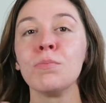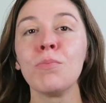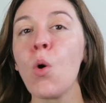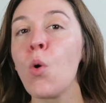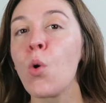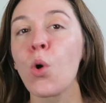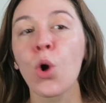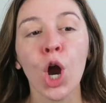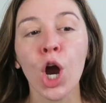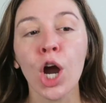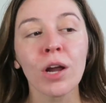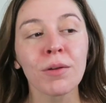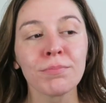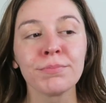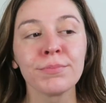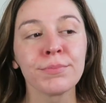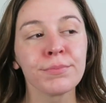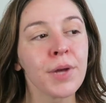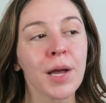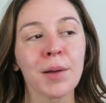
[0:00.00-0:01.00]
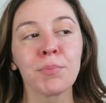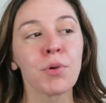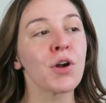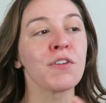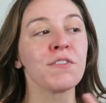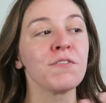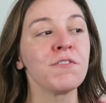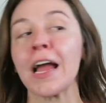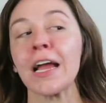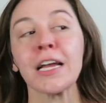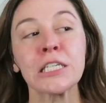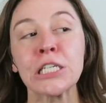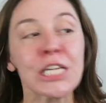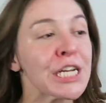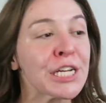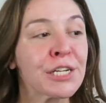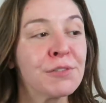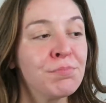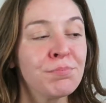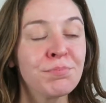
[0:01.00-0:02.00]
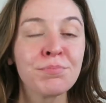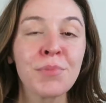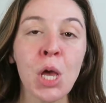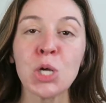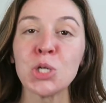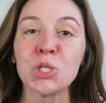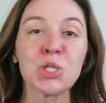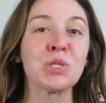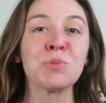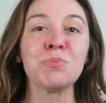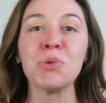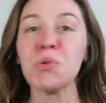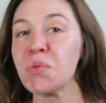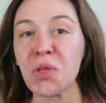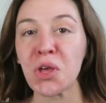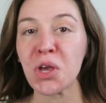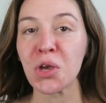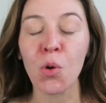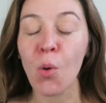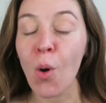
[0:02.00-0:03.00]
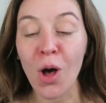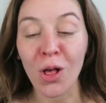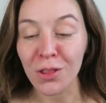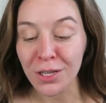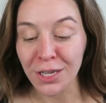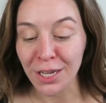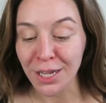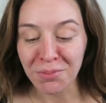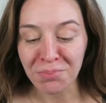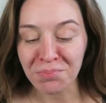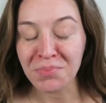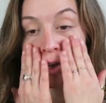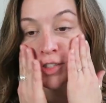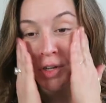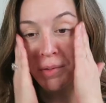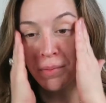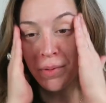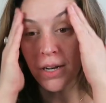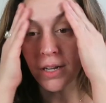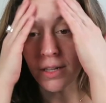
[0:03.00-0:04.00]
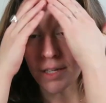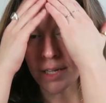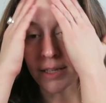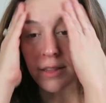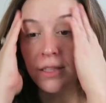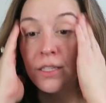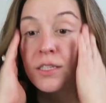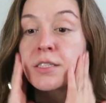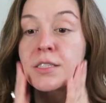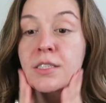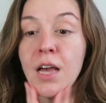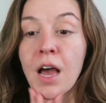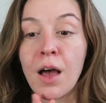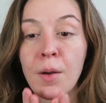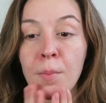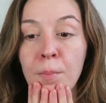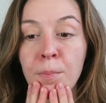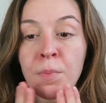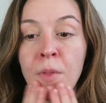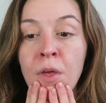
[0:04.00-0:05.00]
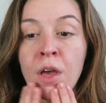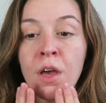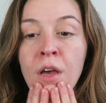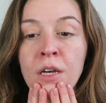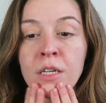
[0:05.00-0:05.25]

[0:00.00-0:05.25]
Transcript: pore perfecting smoothing quality so I'm gonna let this um